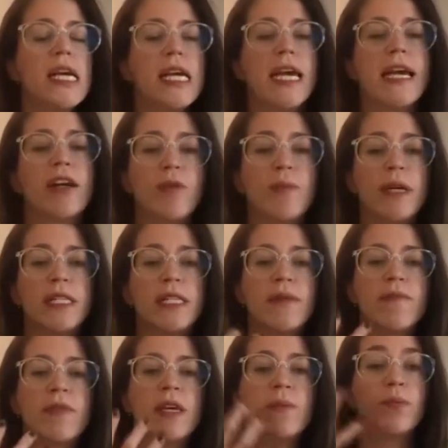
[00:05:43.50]
It could be
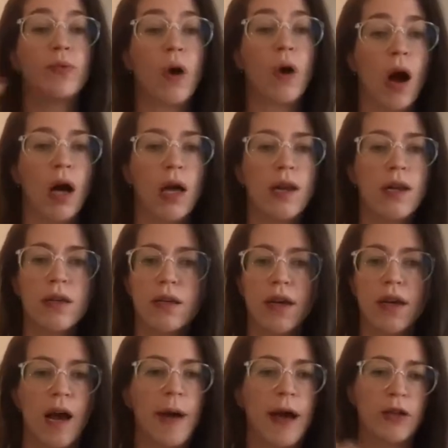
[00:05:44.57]
something broad
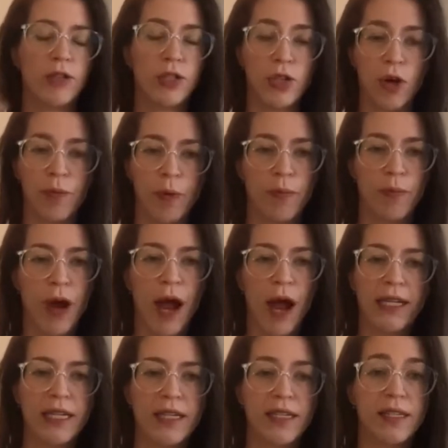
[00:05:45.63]
about scope of
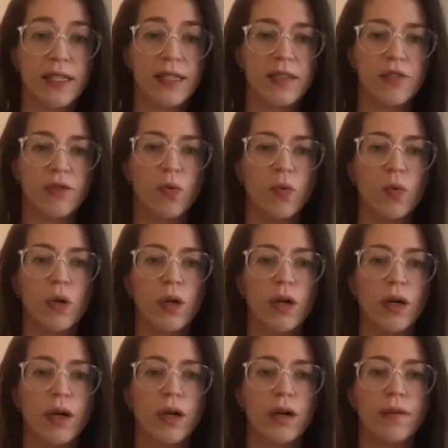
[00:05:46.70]
practice
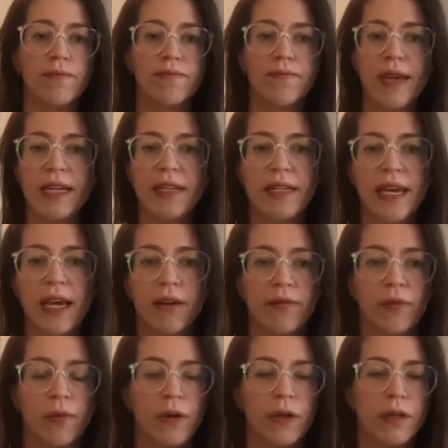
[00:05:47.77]
or intake
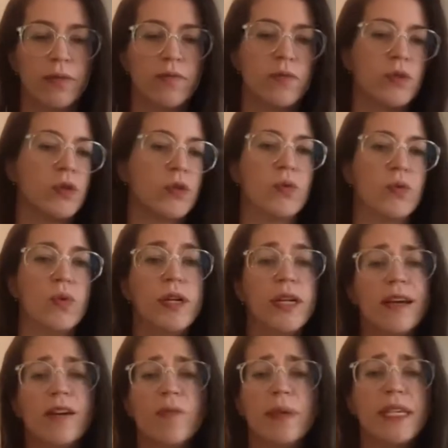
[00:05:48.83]
forms, or it
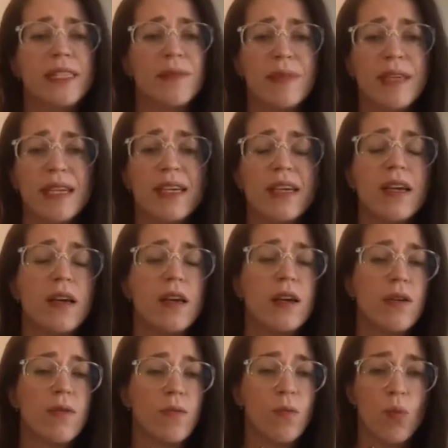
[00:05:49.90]
could be something
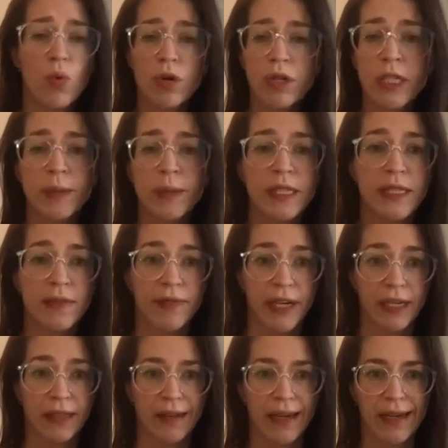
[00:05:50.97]
more
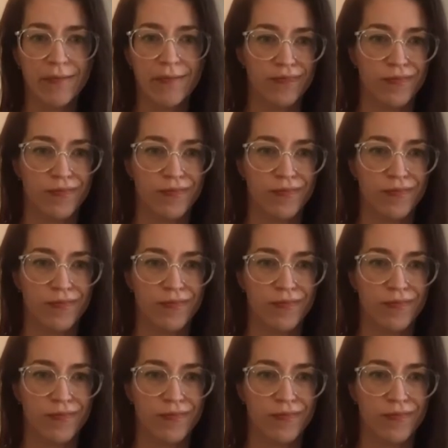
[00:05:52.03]
specific, like,